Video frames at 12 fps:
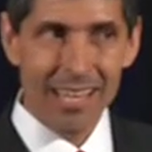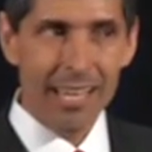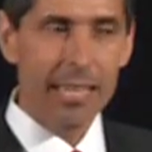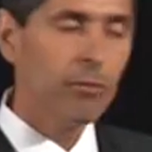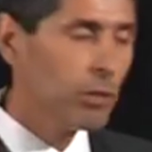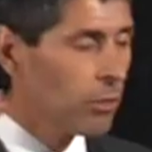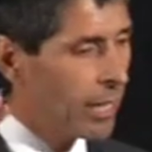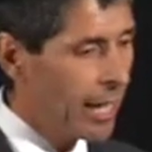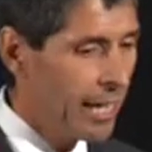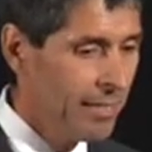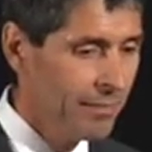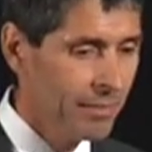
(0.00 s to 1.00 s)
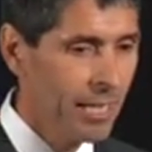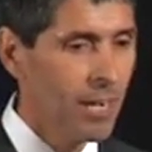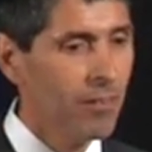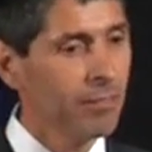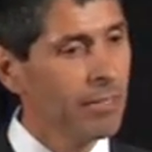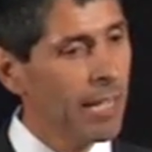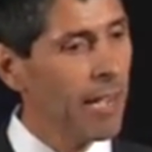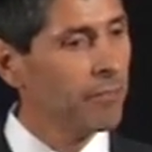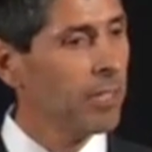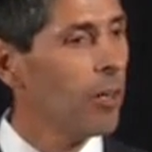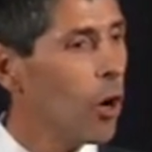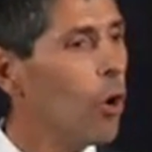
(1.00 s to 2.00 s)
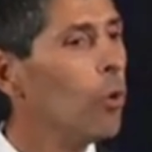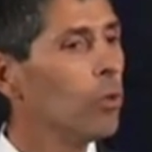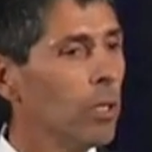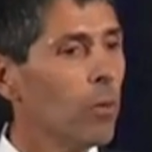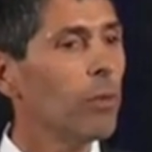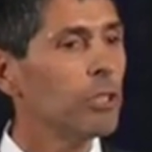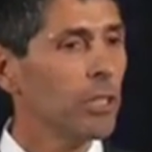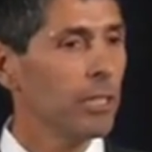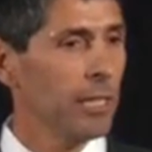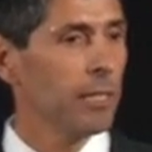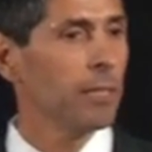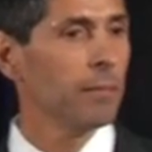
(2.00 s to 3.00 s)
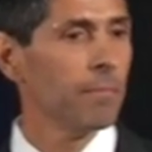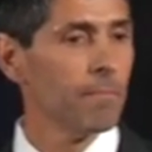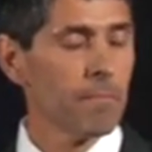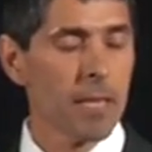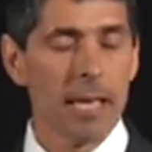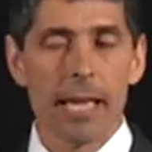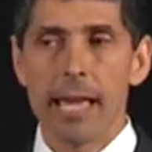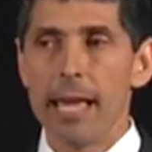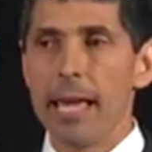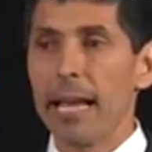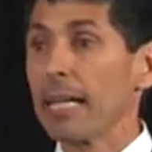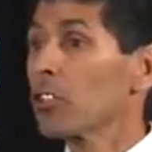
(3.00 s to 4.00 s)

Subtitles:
And that was okay. You have to own what you did. And I